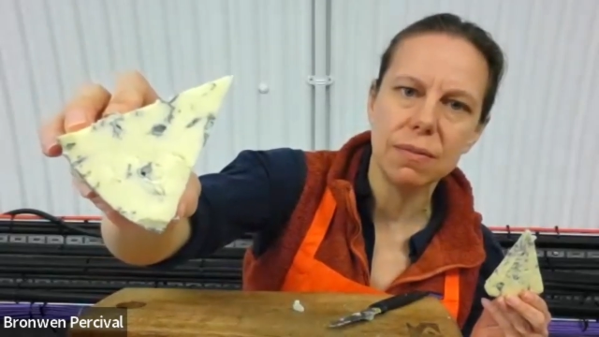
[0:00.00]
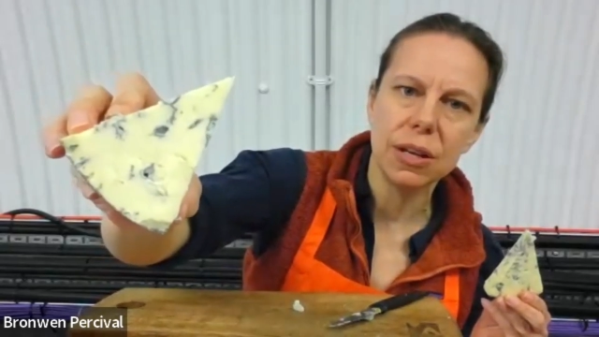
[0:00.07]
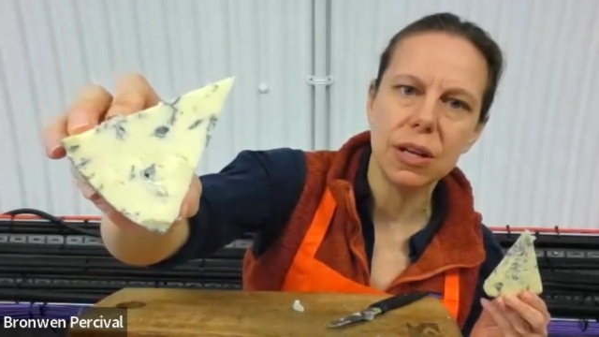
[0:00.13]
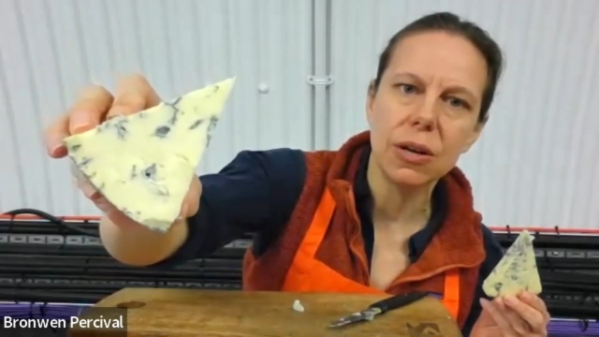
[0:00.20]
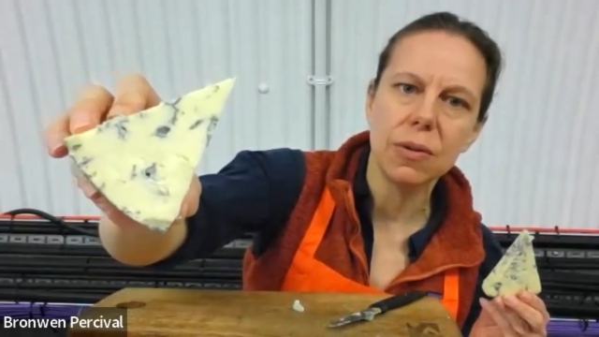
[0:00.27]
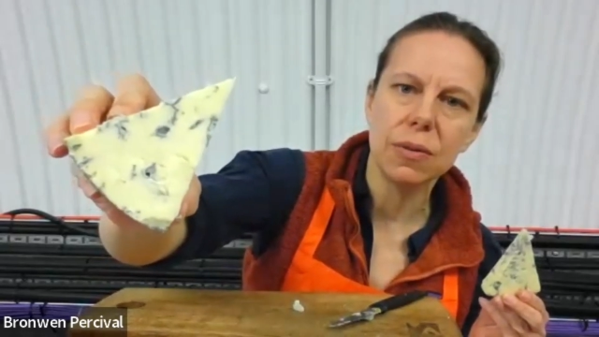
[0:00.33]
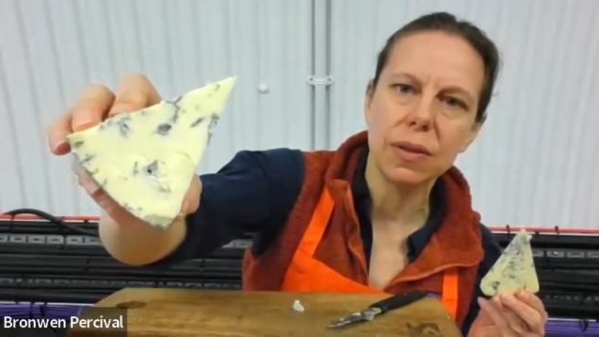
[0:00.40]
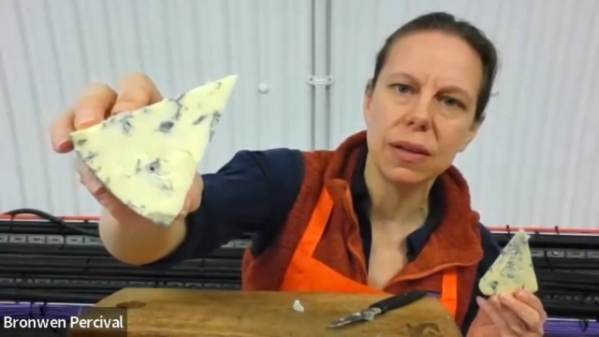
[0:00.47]
you
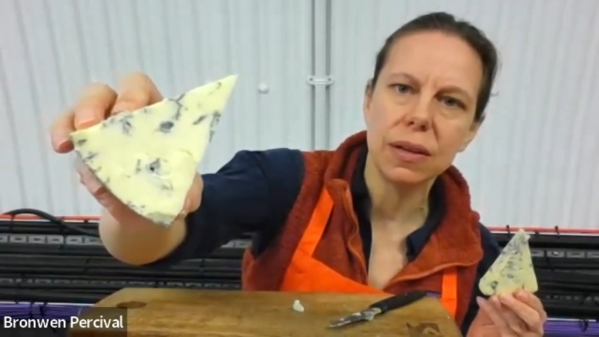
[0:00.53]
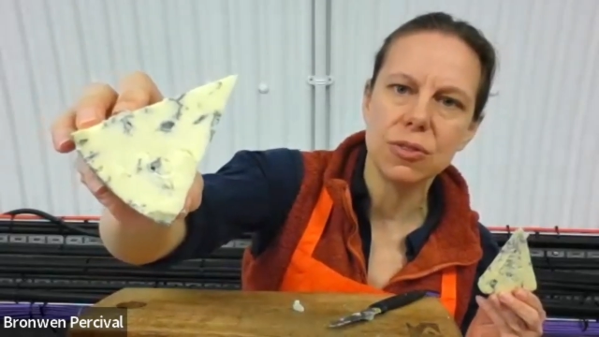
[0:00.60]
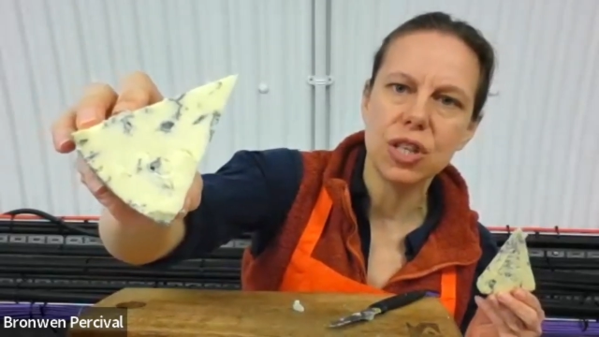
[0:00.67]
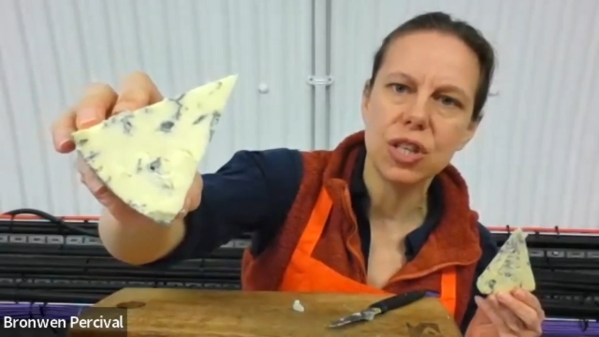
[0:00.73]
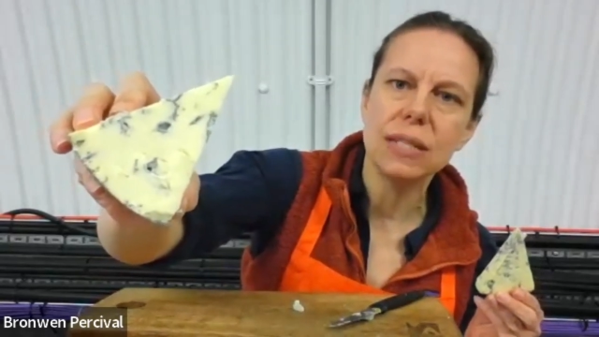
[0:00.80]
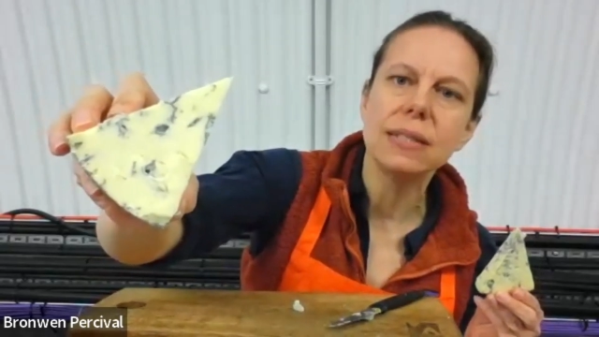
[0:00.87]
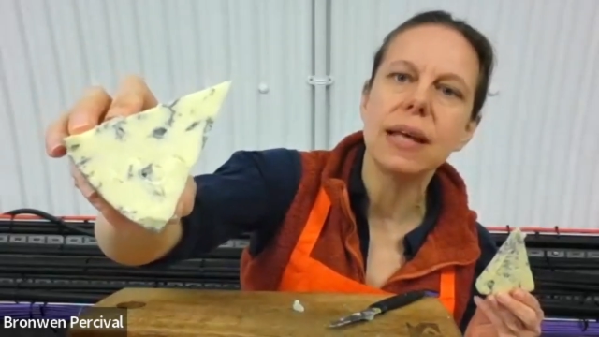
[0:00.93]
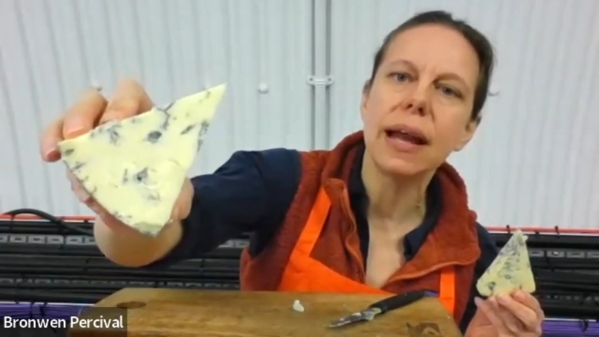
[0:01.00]
know, the
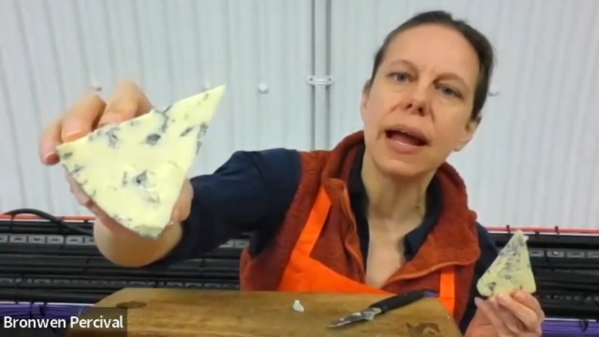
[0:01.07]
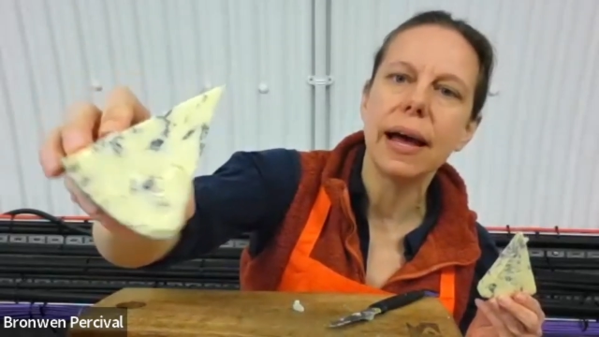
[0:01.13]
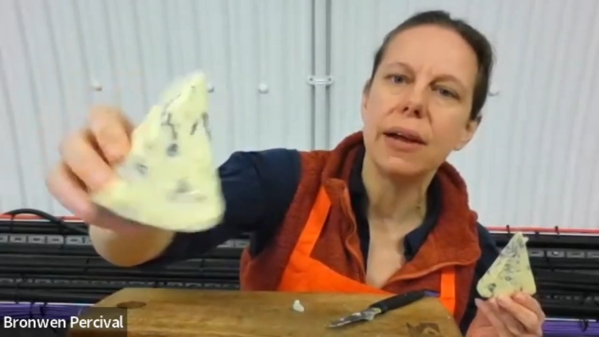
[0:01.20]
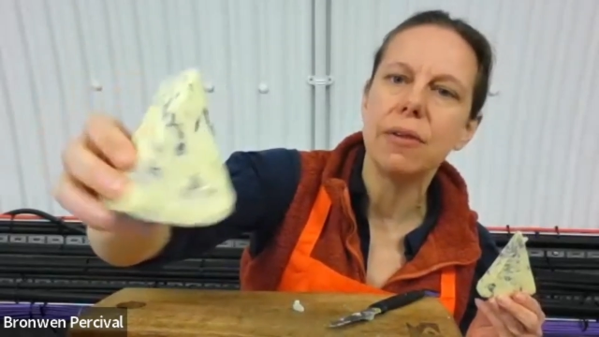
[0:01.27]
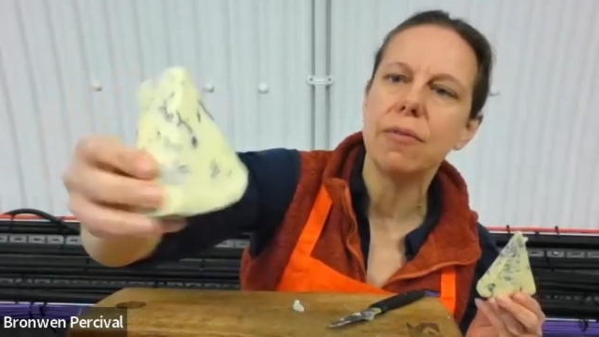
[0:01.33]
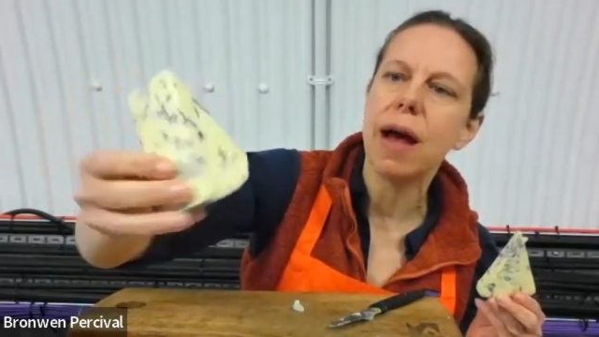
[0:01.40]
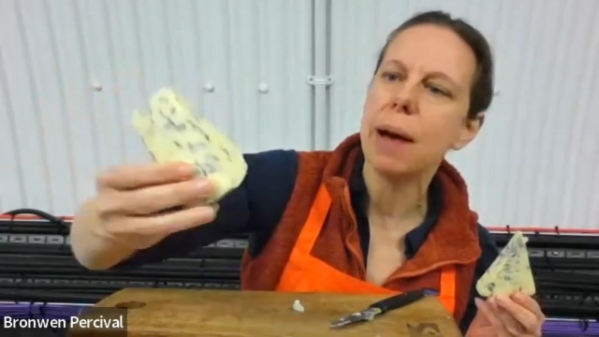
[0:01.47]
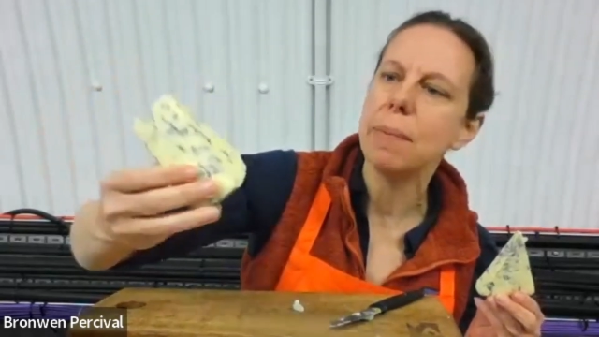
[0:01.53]
cheese that I
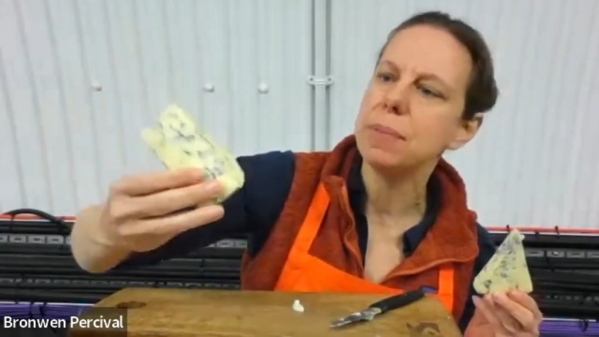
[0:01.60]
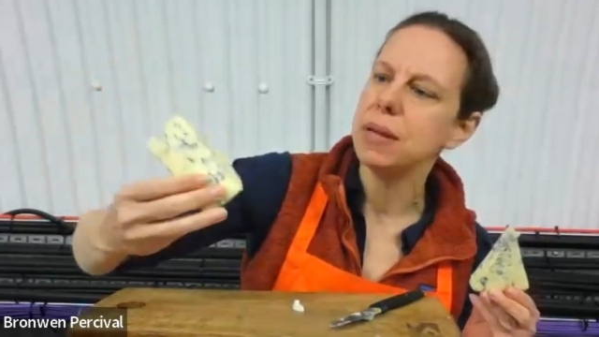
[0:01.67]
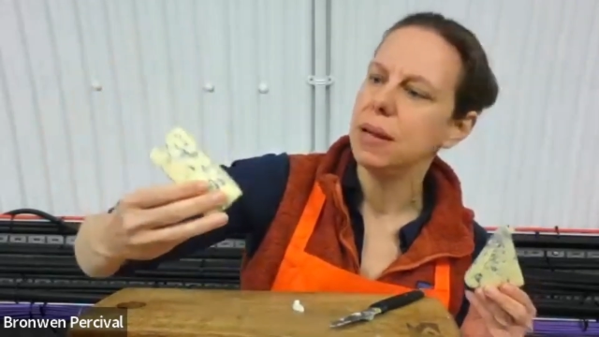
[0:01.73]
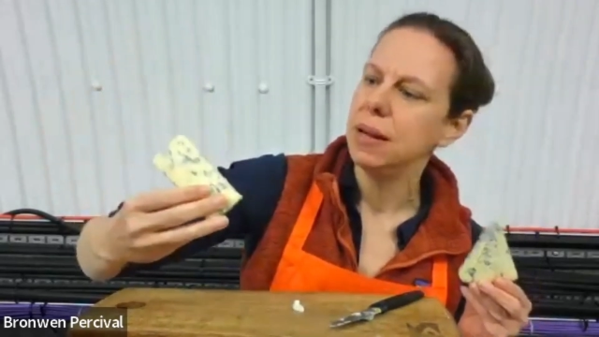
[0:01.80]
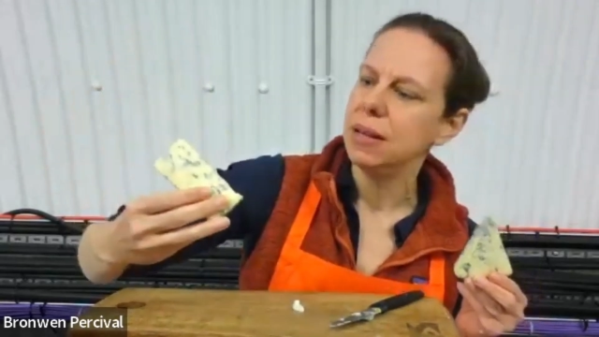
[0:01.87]
unwrapped.